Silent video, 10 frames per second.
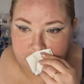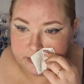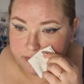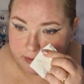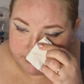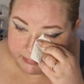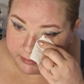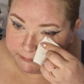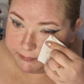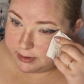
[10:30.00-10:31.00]
dry
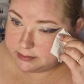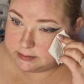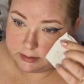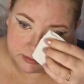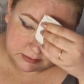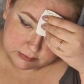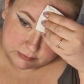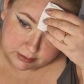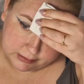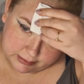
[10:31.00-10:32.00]
my face again. So
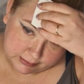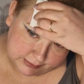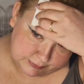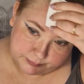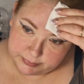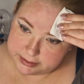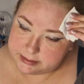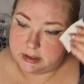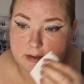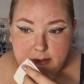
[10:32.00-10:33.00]
I think this is
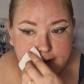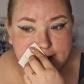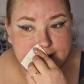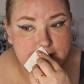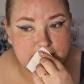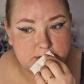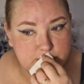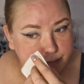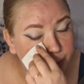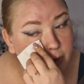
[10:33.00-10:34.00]
like, it's not
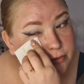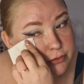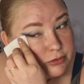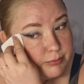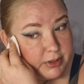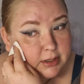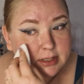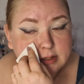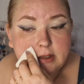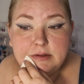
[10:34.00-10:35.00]
supposed to be
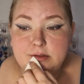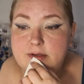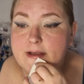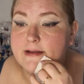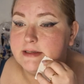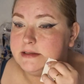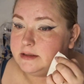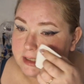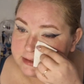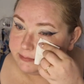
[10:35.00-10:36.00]
as hot today as it
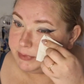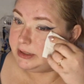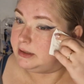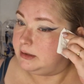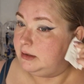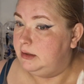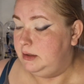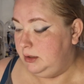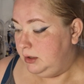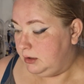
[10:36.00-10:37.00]
has been
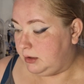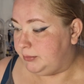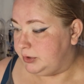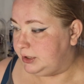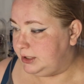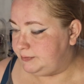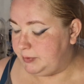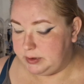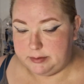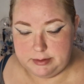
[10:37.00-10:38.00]
a couple of days,
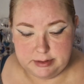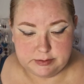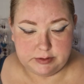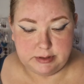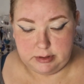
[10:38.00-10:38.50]
but it's still